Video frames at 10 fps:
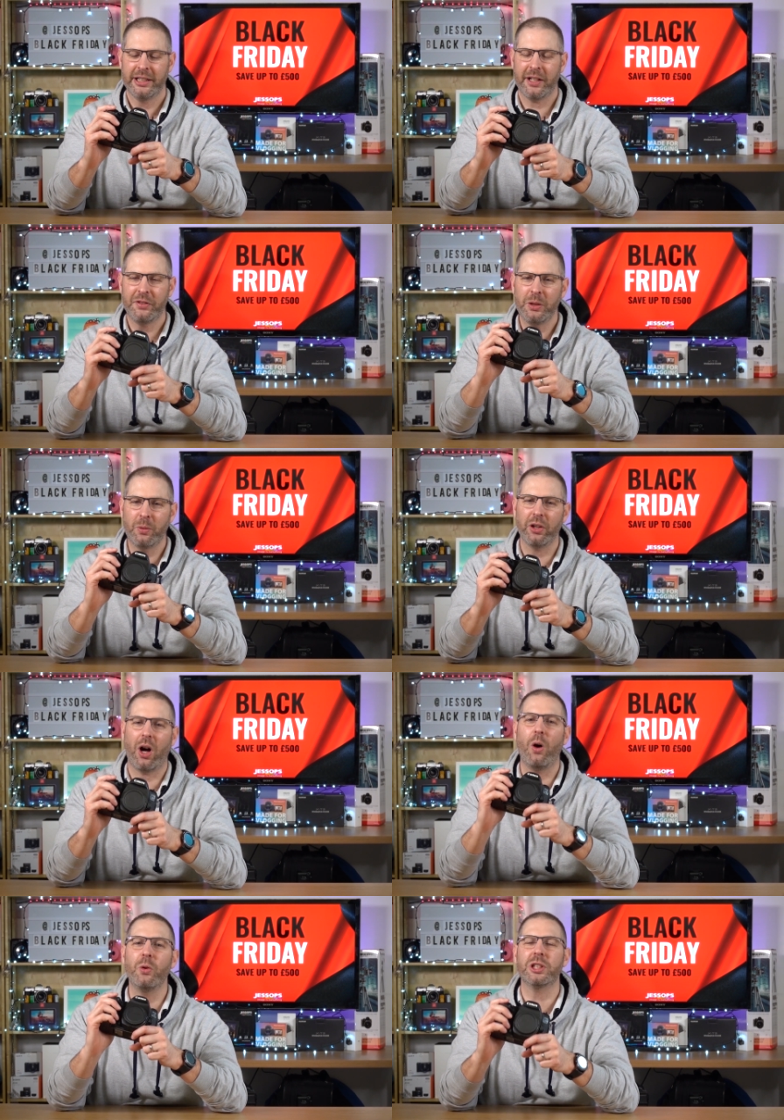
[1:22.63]
Now, if you
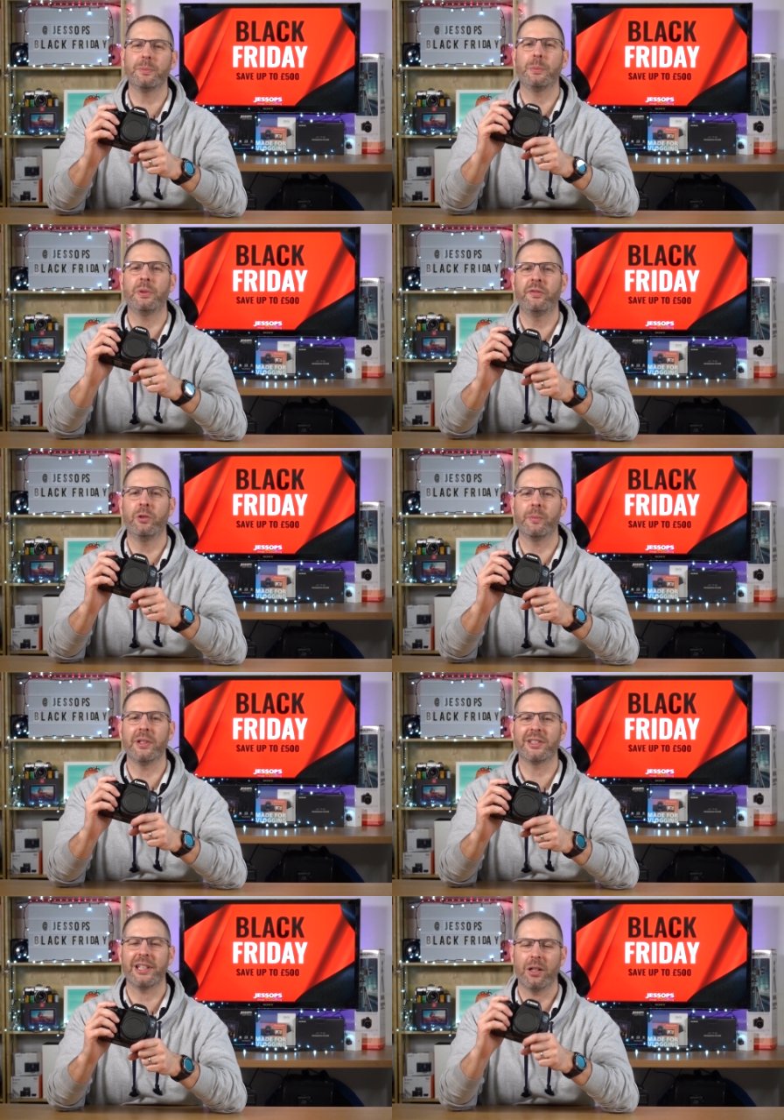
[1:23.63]
want ultimate
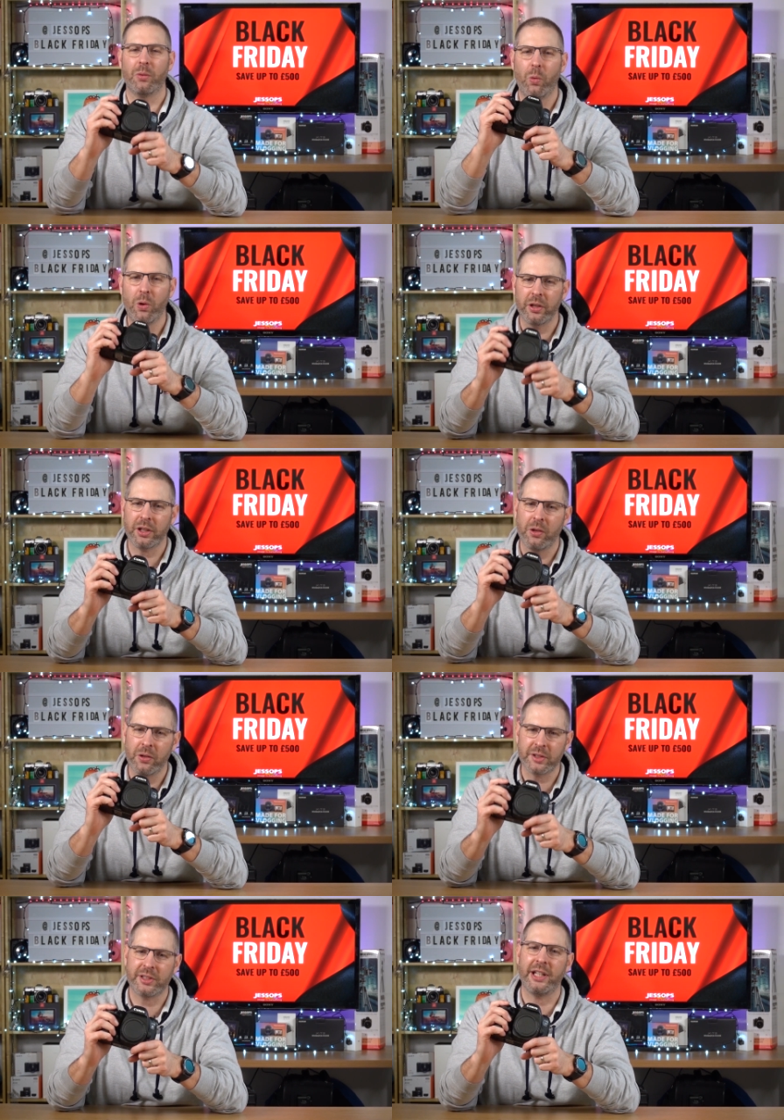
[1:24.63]
performance in a
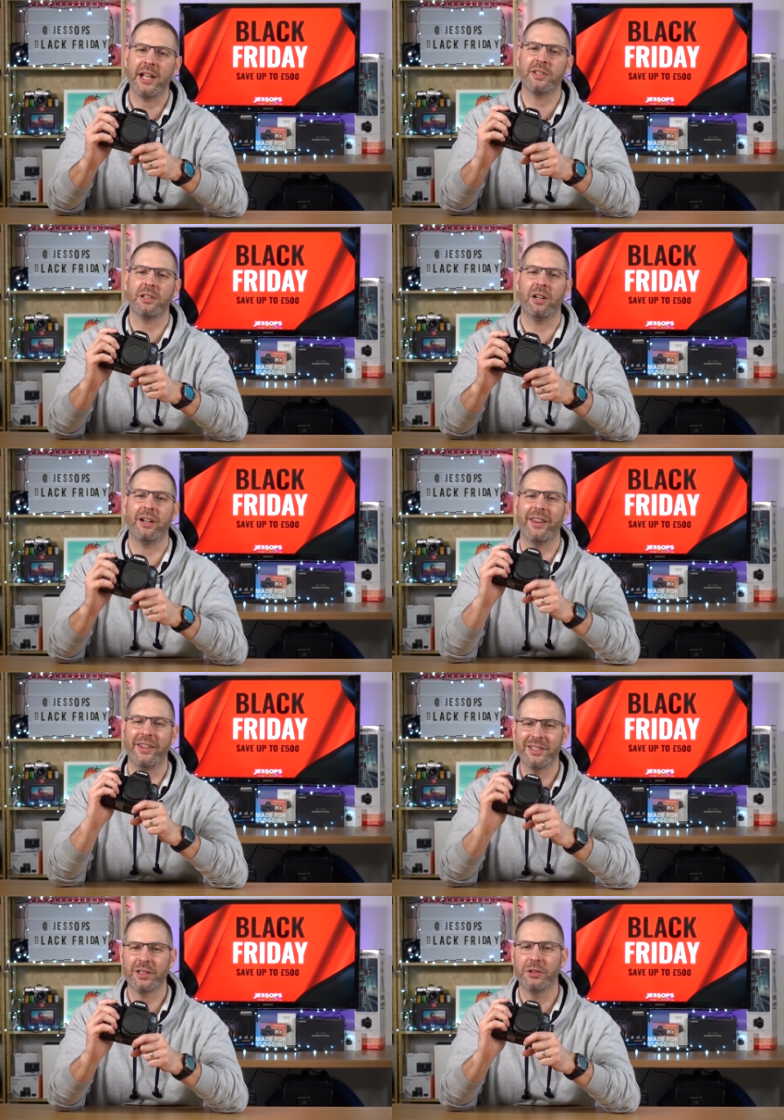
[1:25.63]
workhorse DSLR,
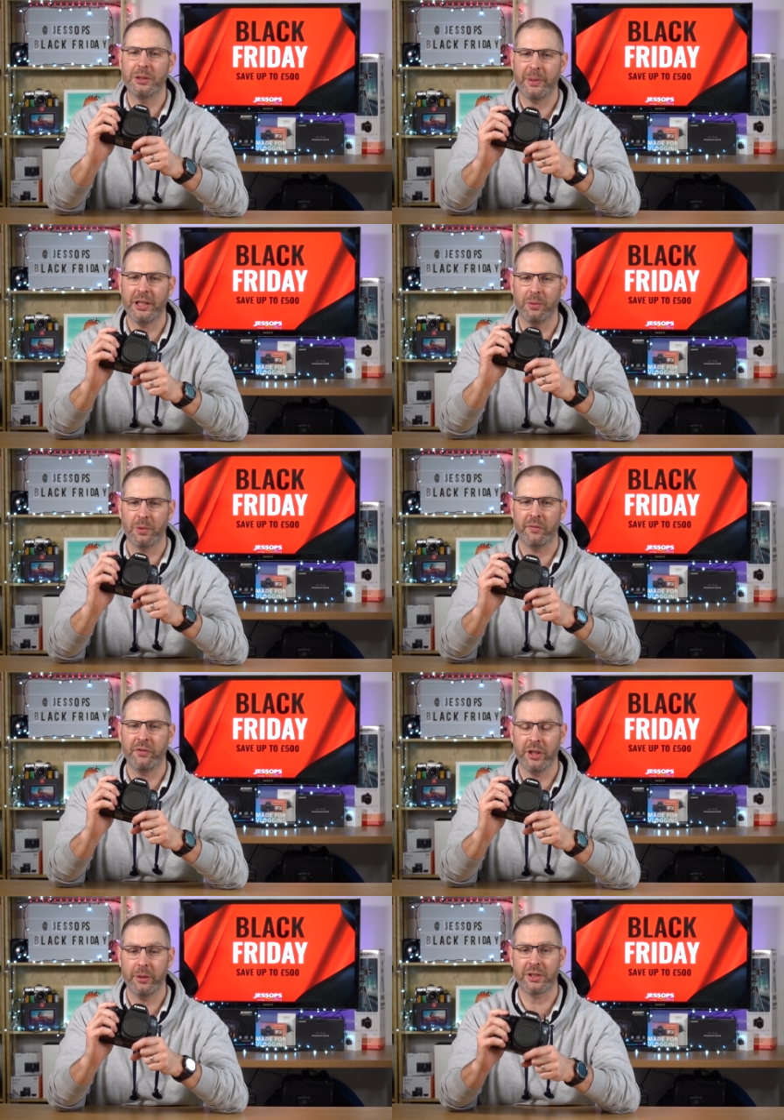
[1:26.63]
this could be the one
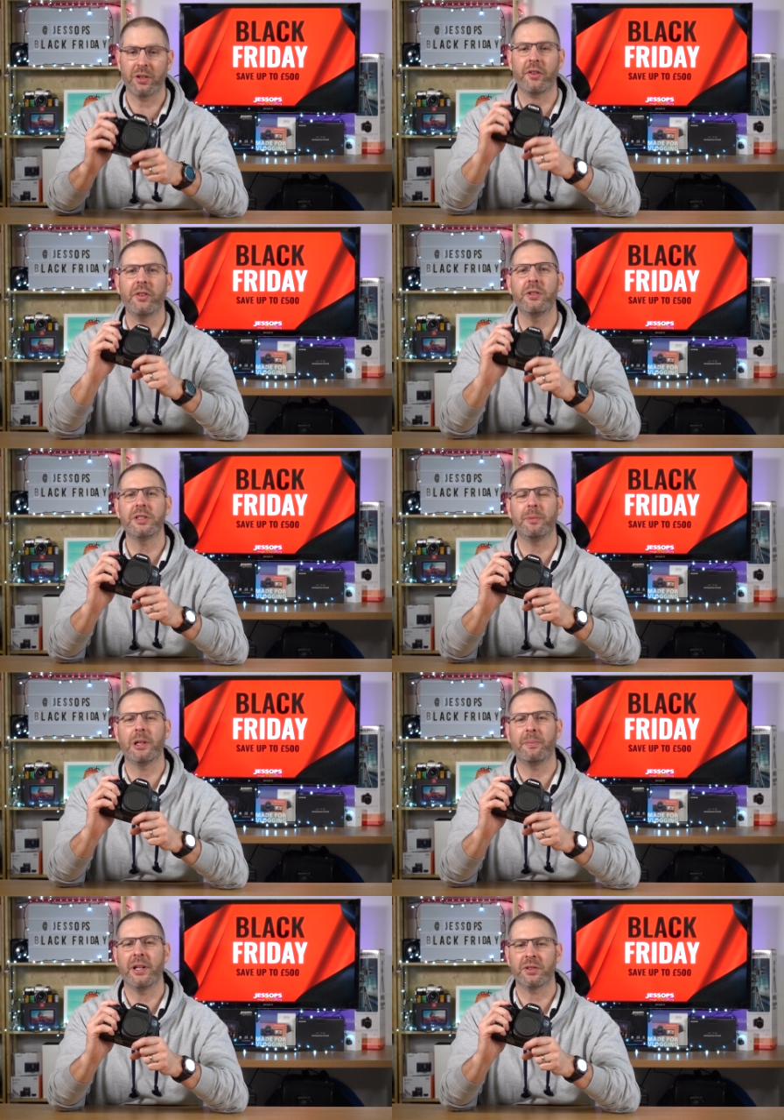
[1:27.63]
for you. It's got a 30
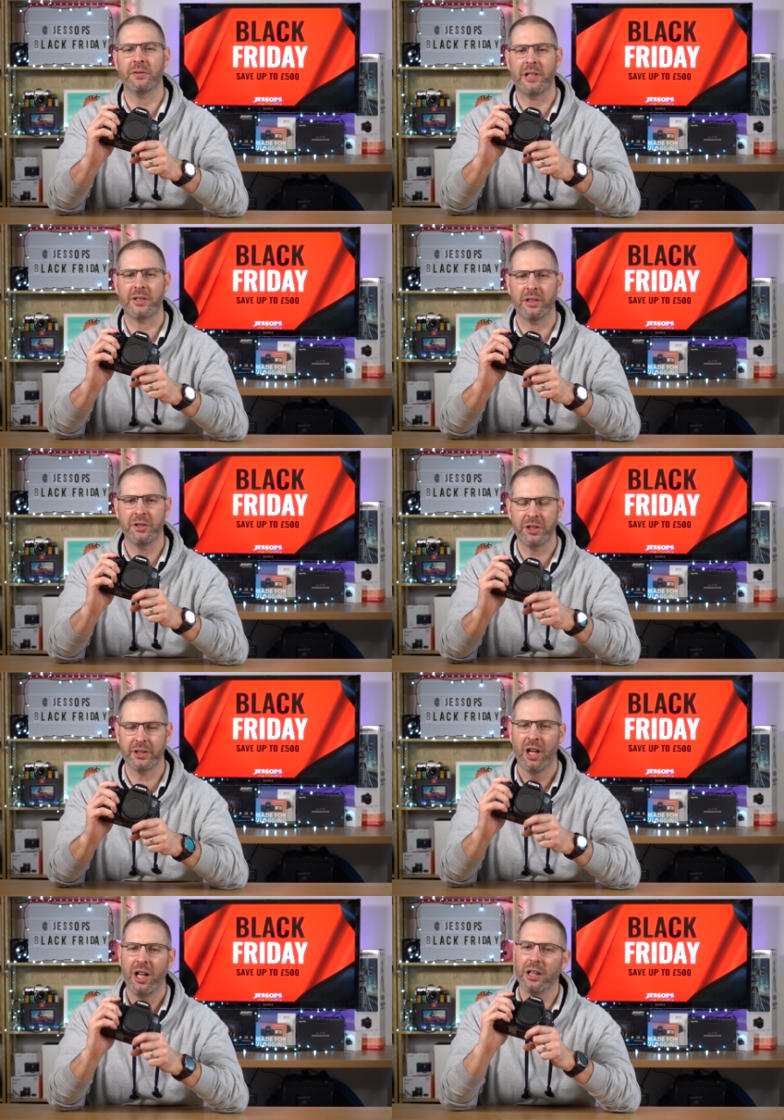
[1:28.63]
million pixel
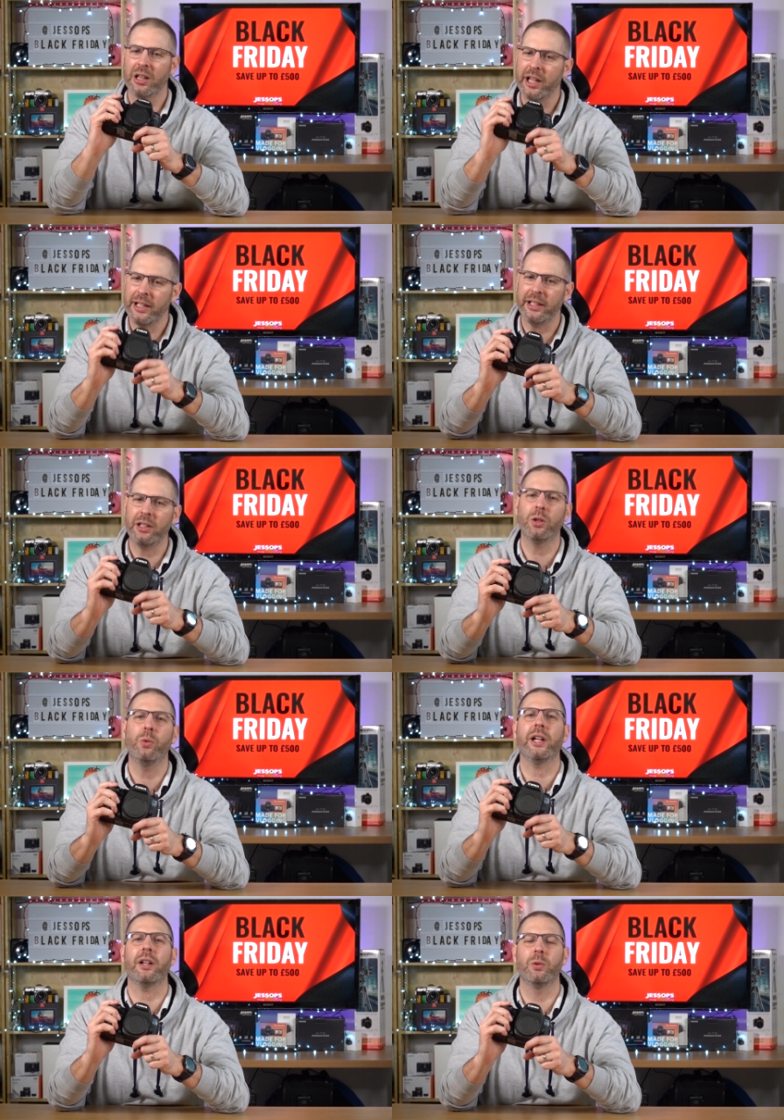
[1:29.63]
resolution, lightning
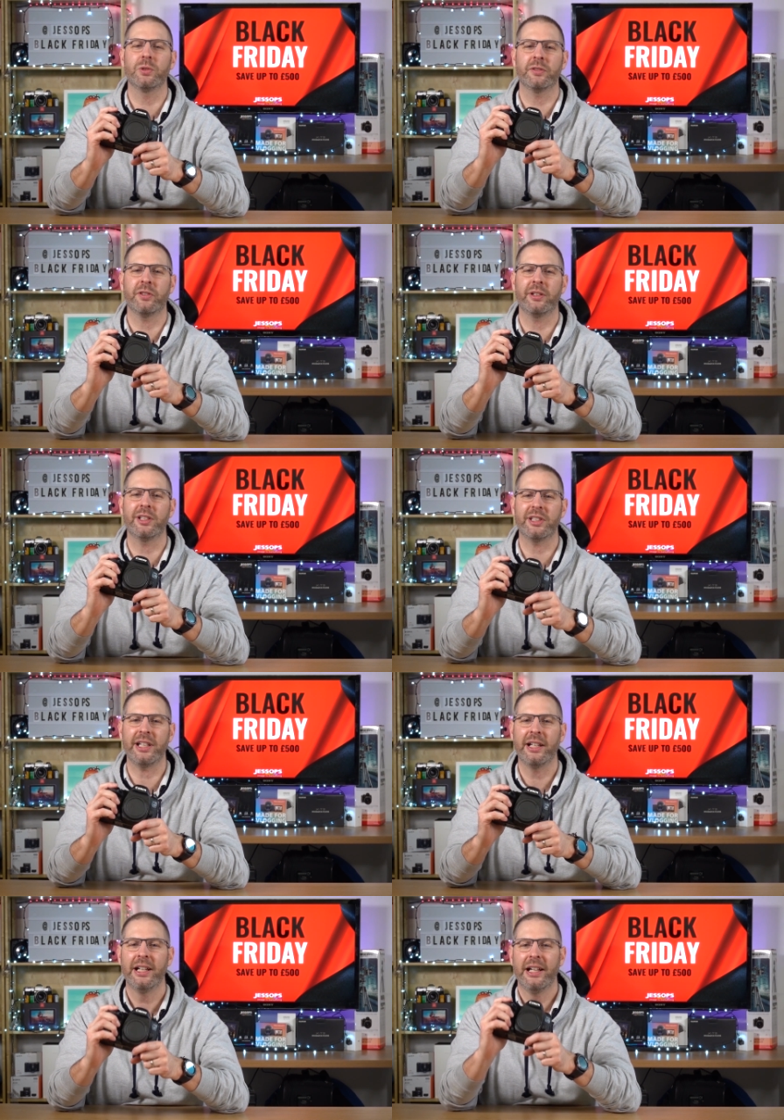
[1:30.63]
quick autofocusing,